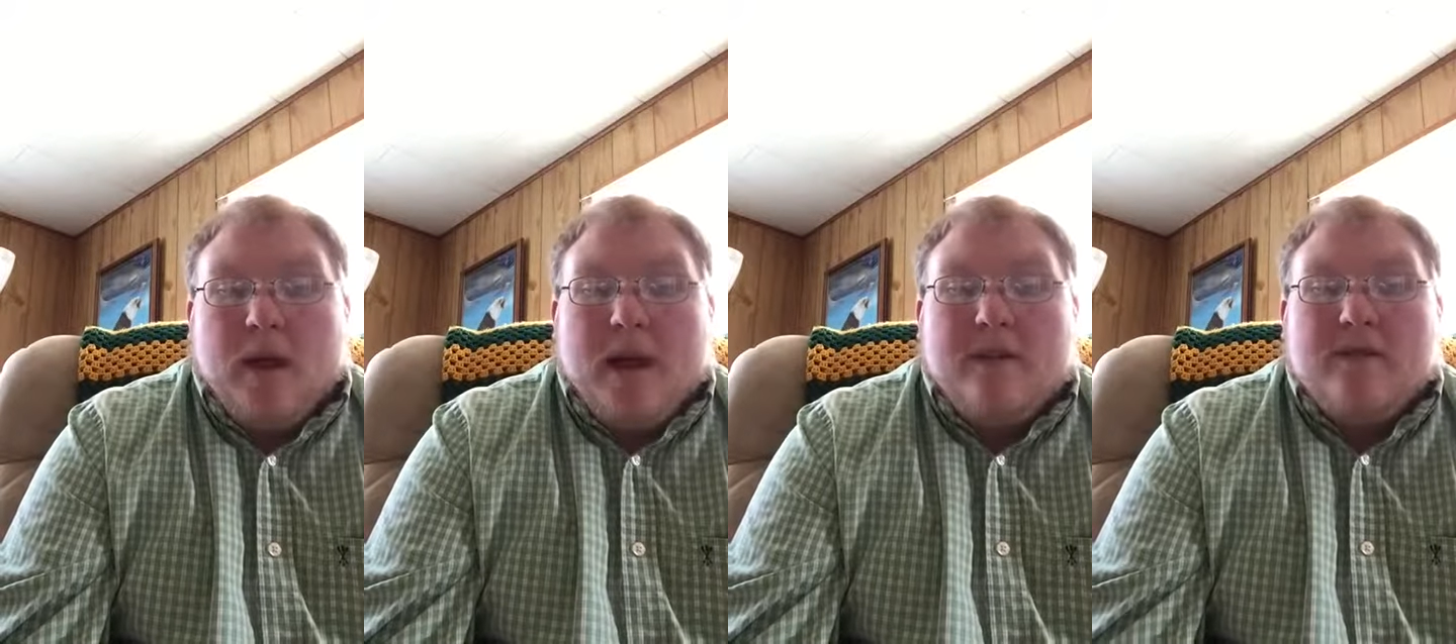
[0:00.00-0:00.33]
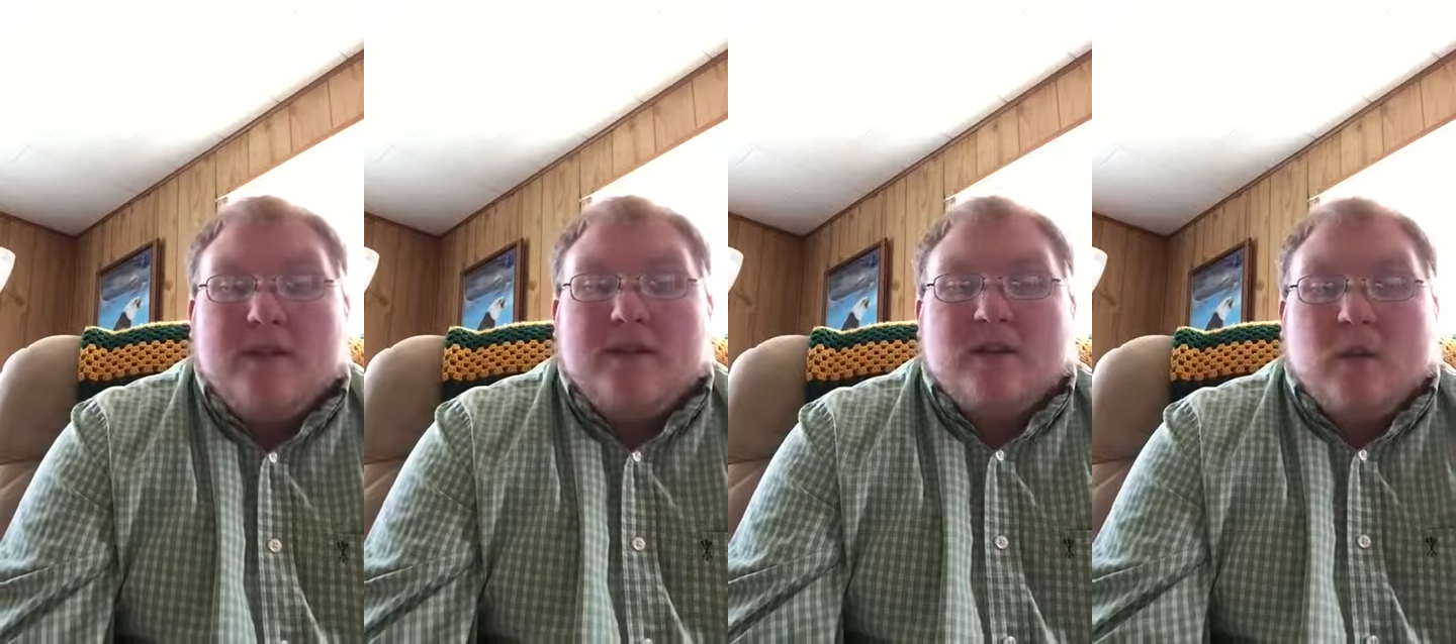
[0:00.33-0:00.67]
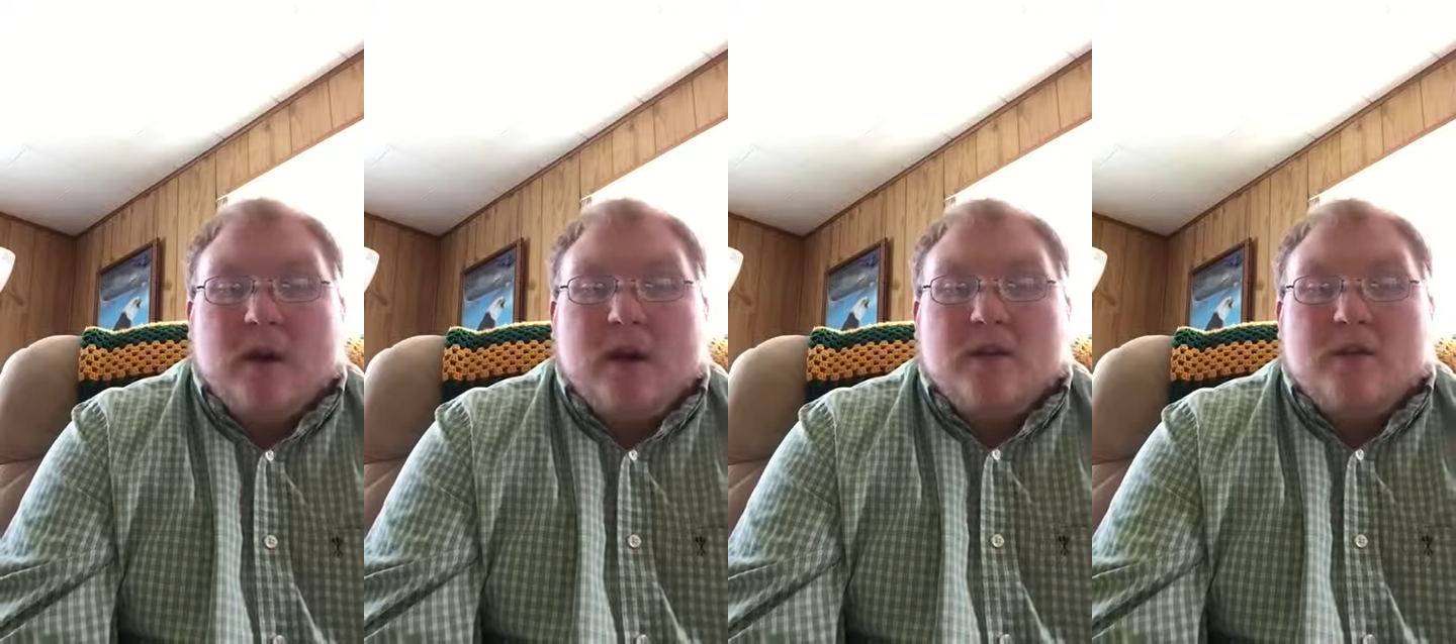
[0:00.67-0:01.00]
have these
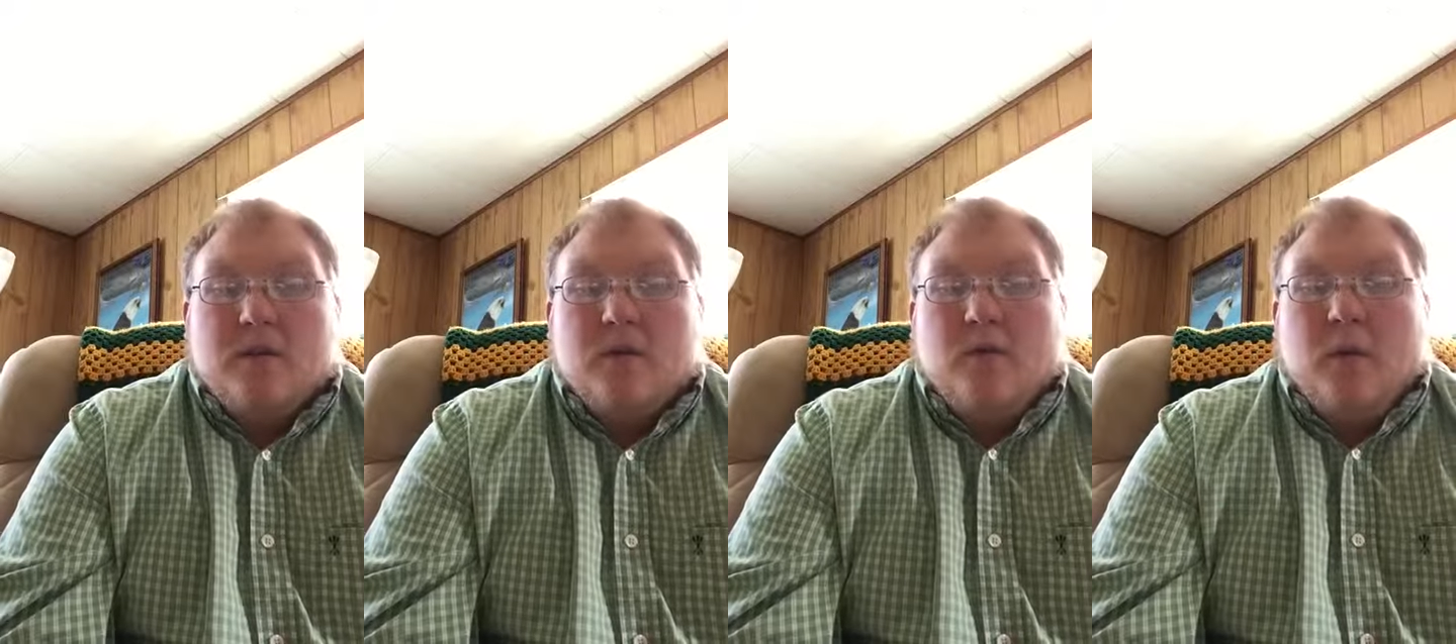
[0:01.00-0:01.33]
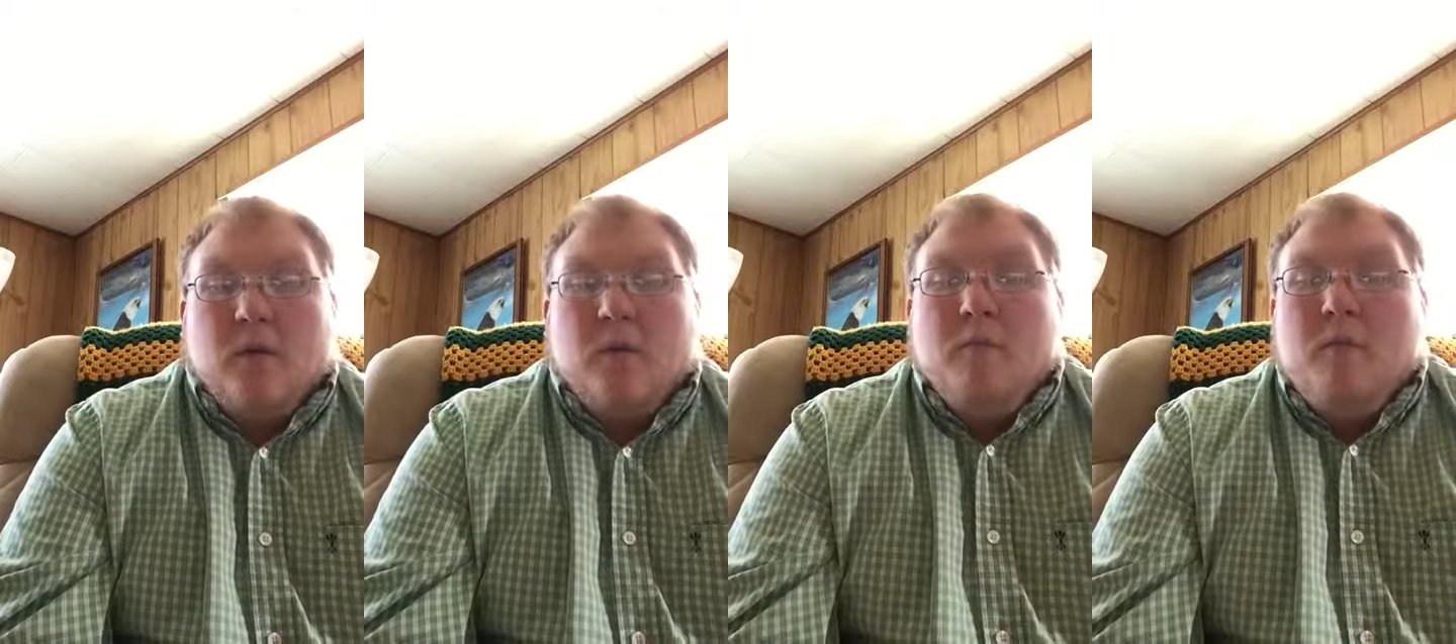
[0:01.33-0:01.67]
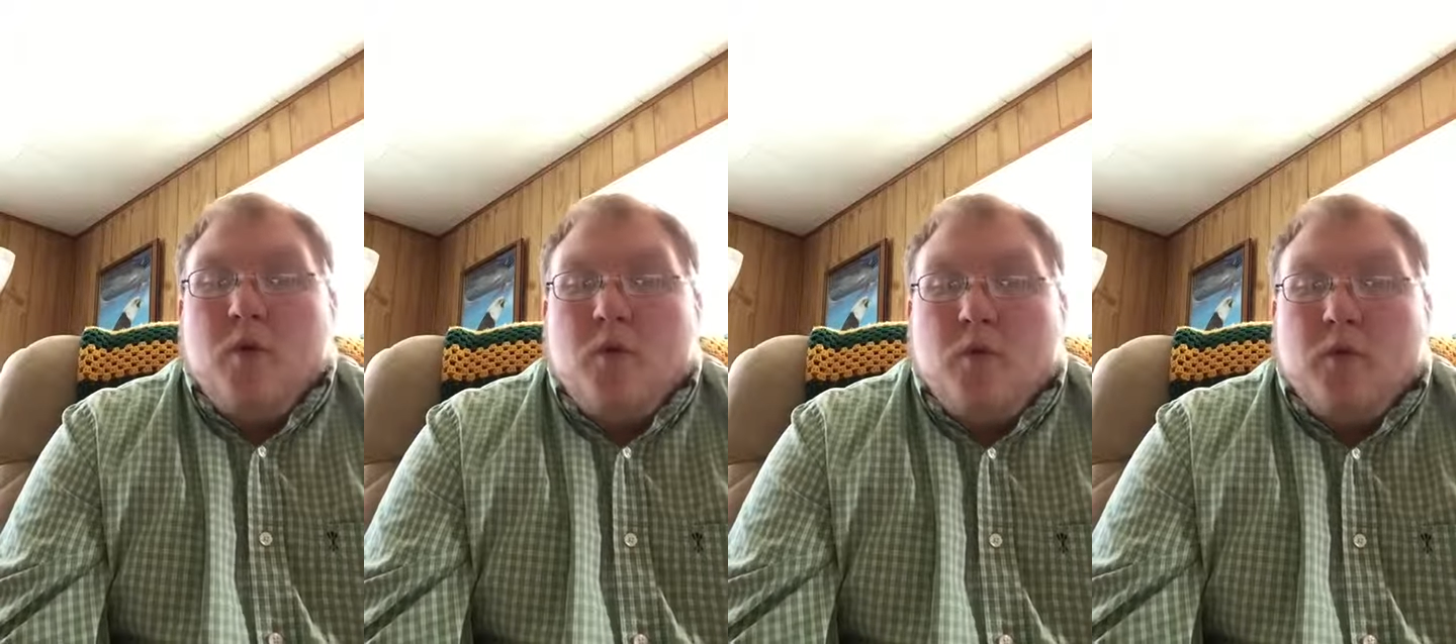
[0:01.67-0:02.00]
squares that will
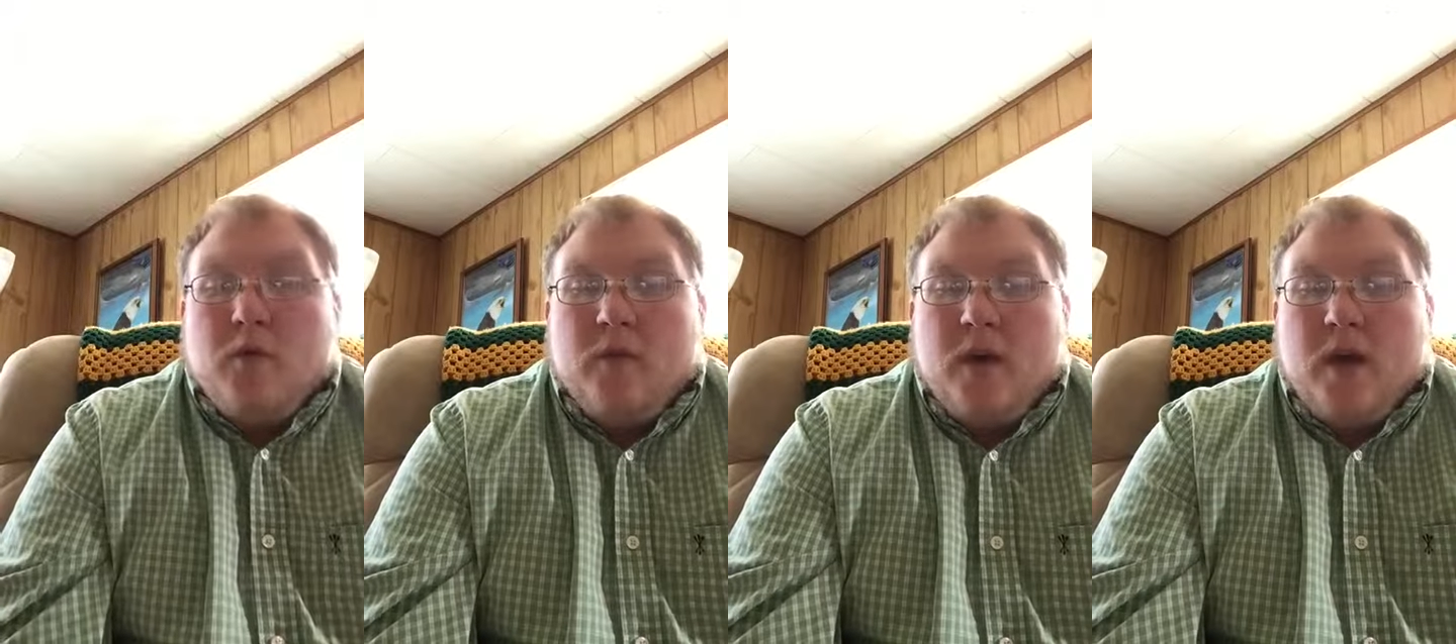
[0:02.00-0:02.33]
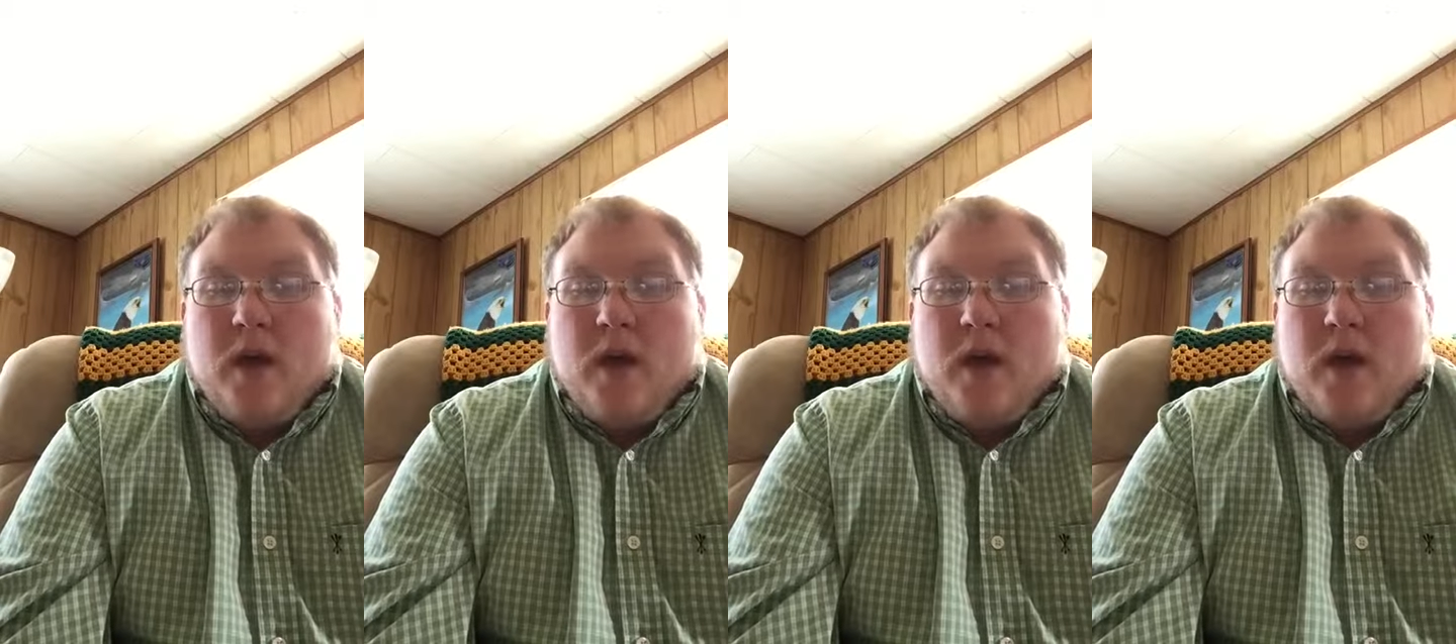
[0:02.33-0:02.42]
move,